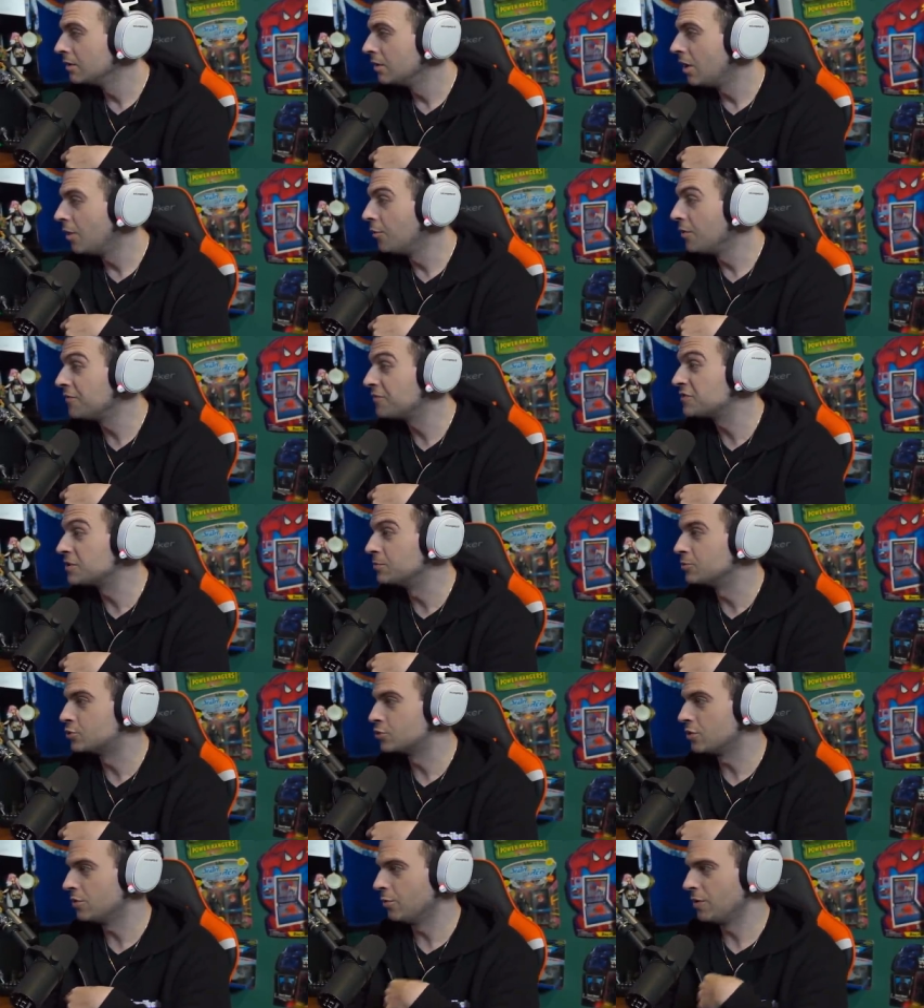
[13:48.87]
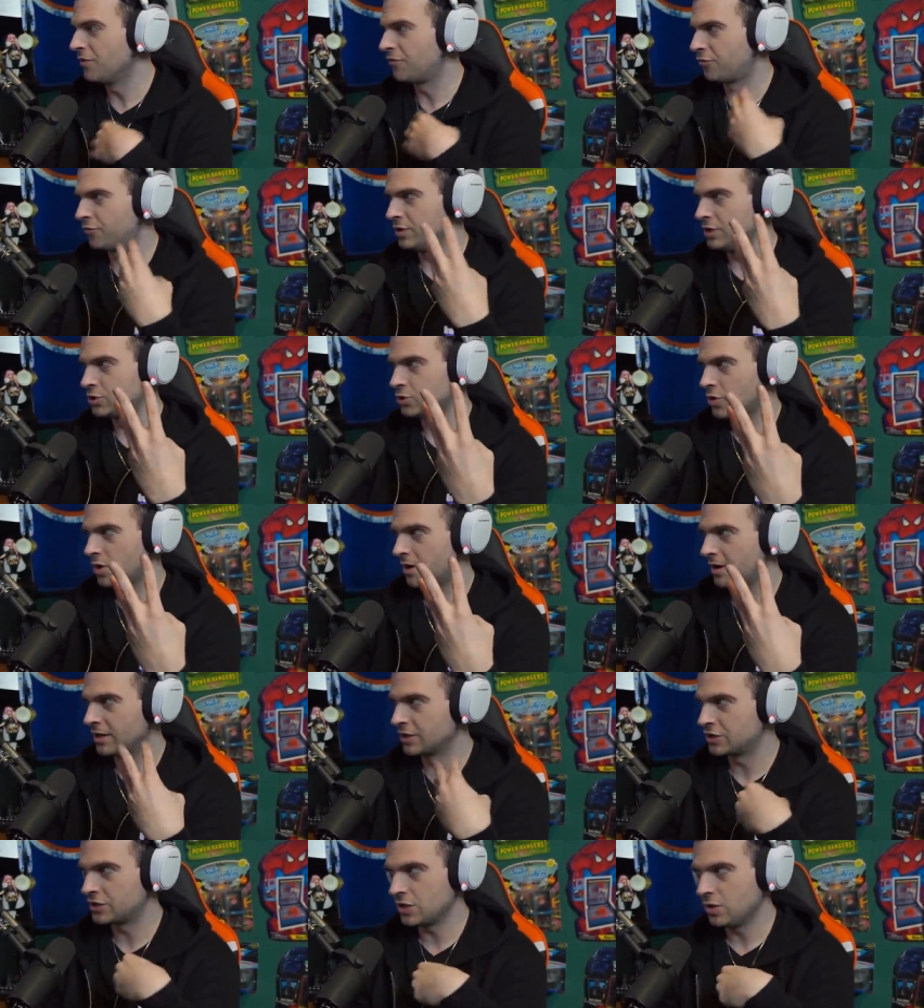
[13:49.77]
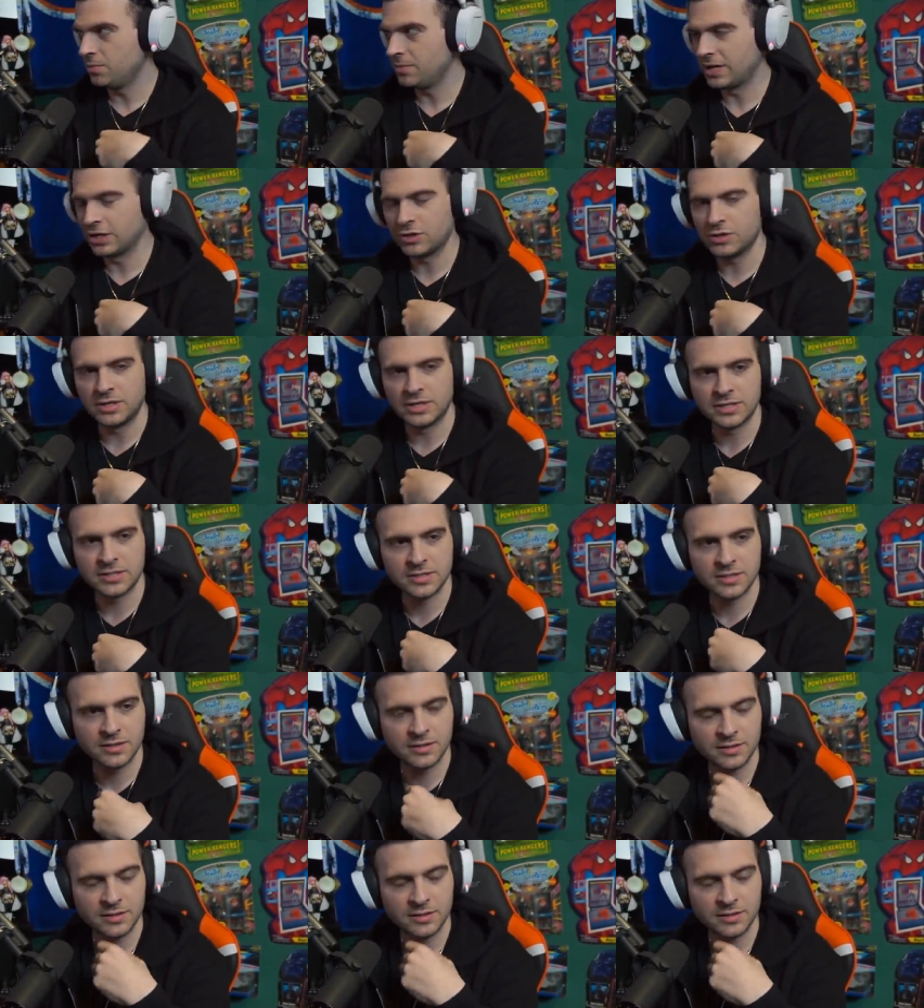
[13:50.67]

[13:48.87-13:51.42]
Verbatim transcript: we have some draw After a 20-minute oh conversation,